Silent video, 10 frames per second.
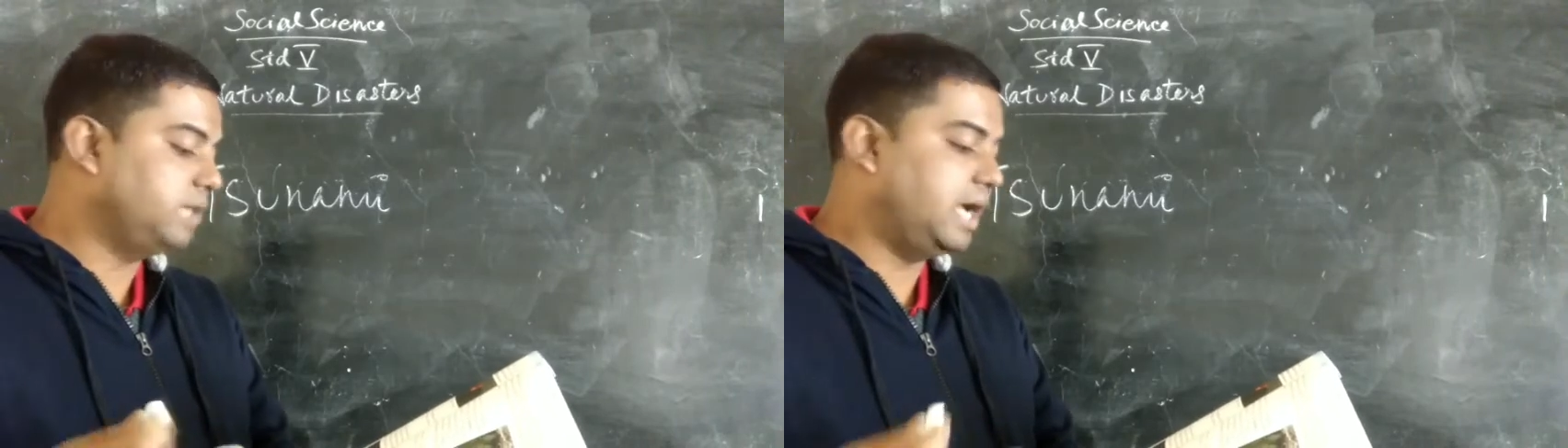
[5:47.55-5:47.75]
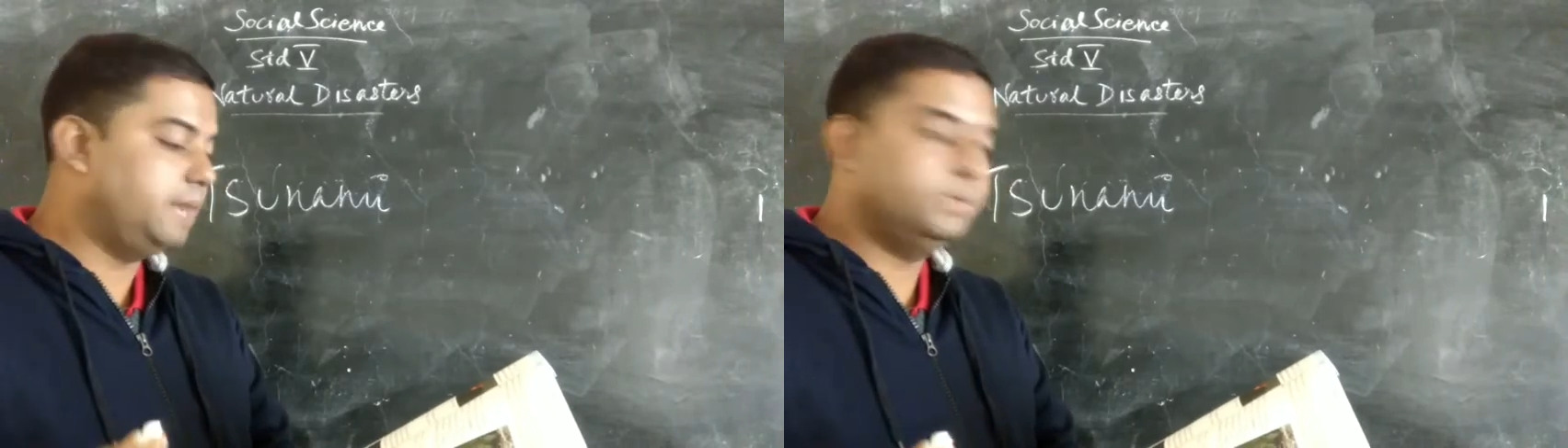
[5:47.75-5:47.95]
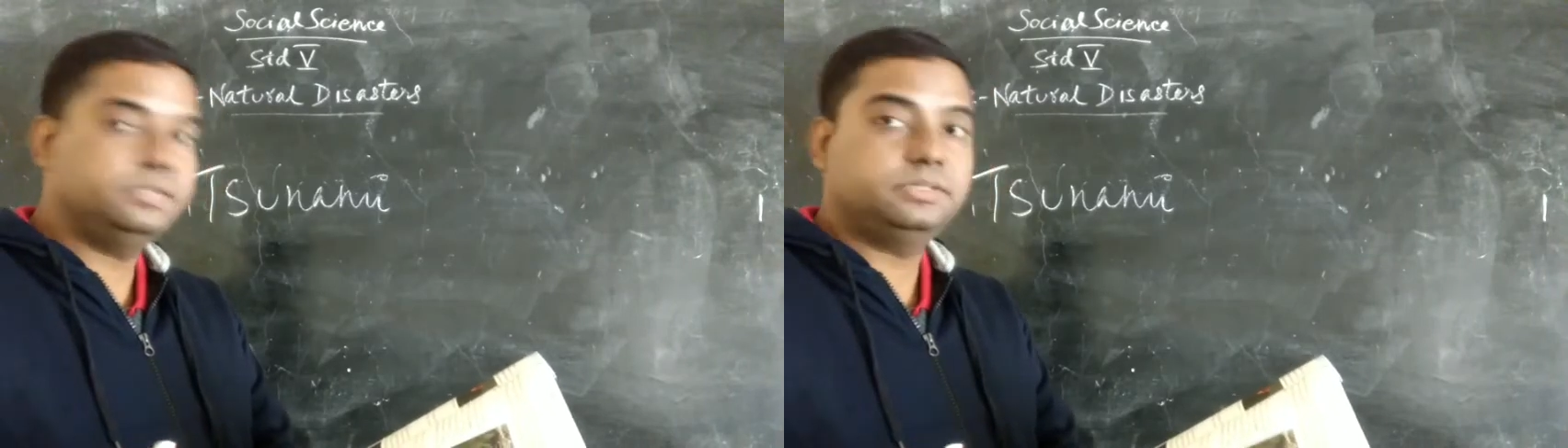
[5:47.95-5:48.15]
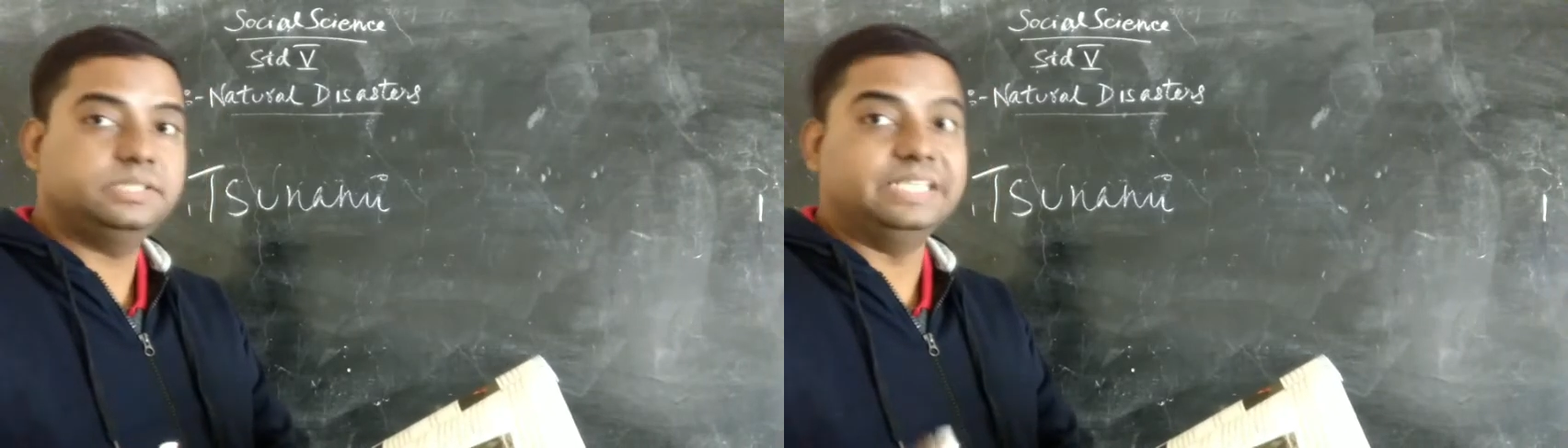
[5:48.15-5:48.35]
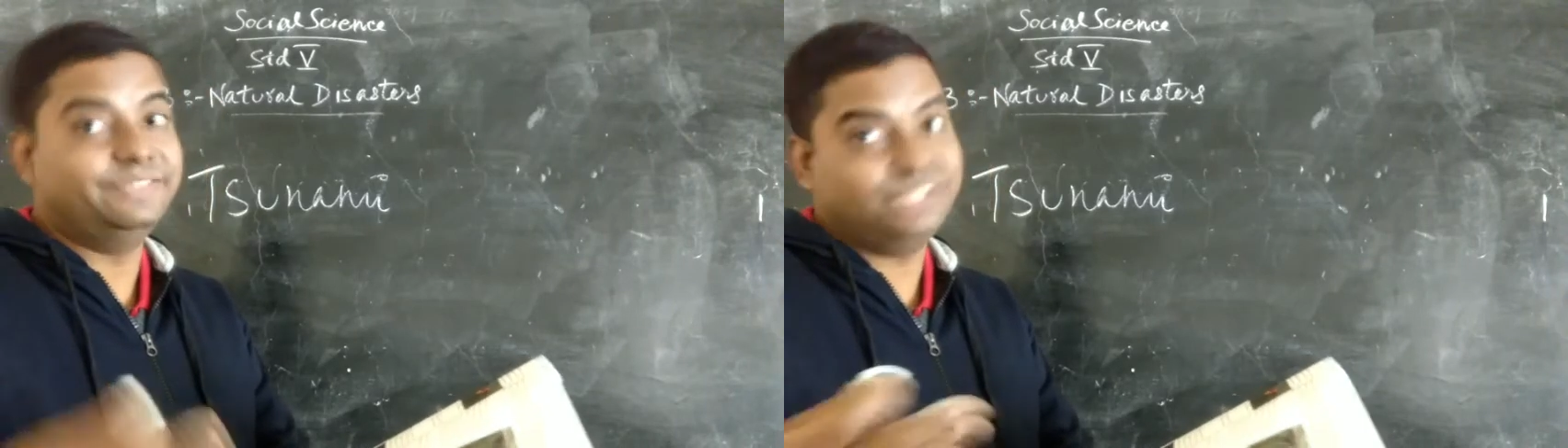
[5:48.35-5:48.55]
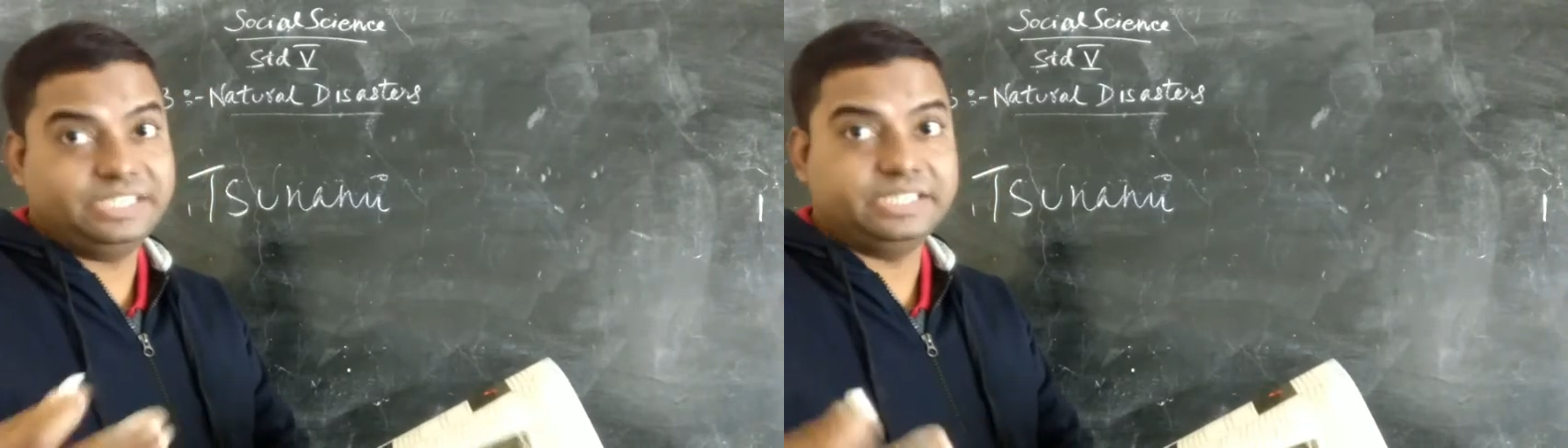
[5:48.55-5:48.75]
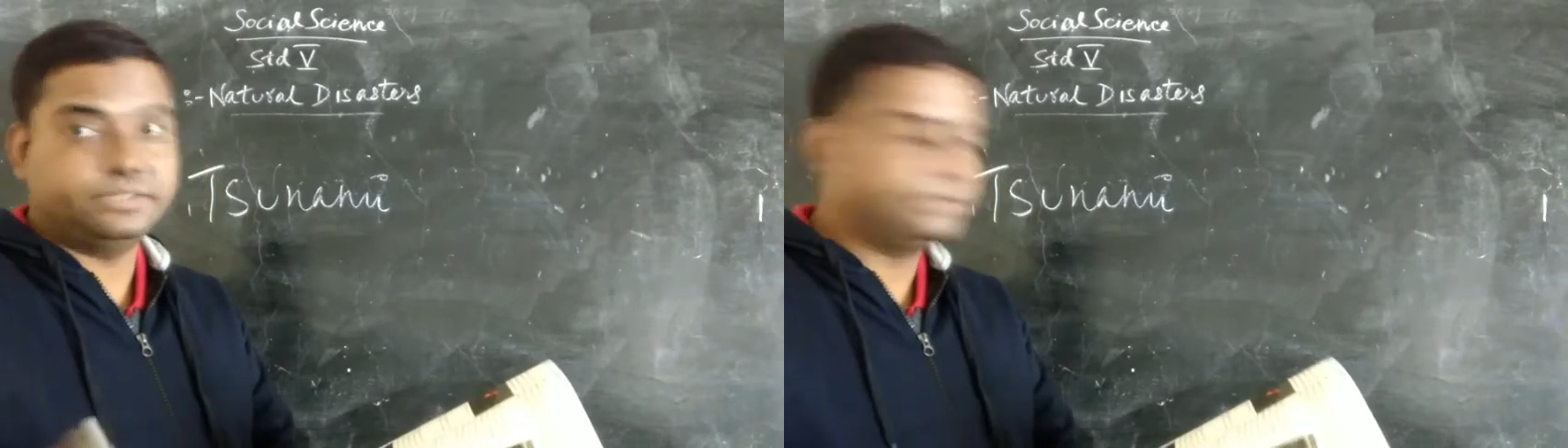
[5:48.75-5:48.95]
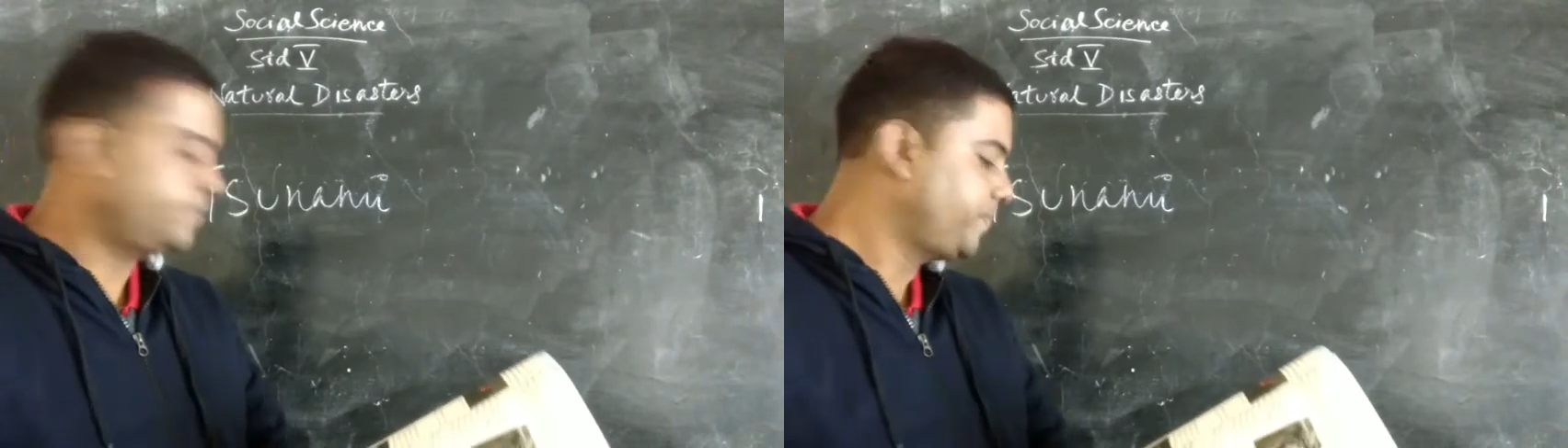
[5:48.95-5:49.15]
the harbors, even cities.